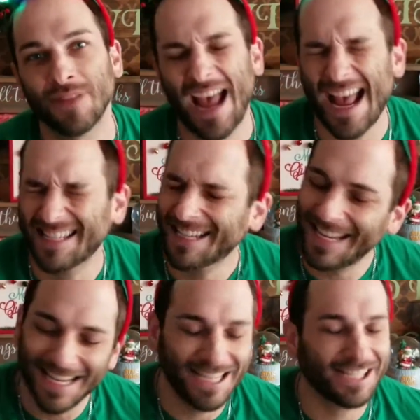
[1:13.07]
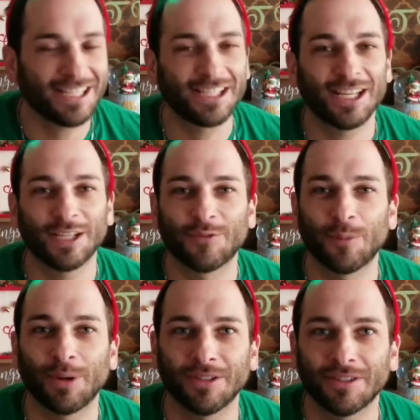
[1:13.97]
Ask any successful
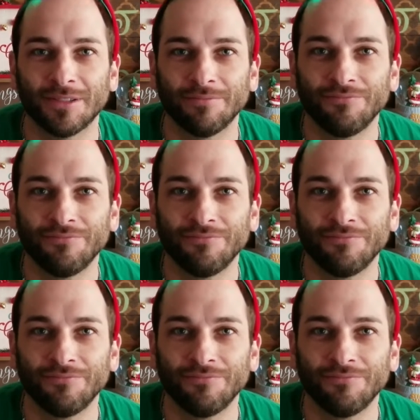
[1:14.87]
person.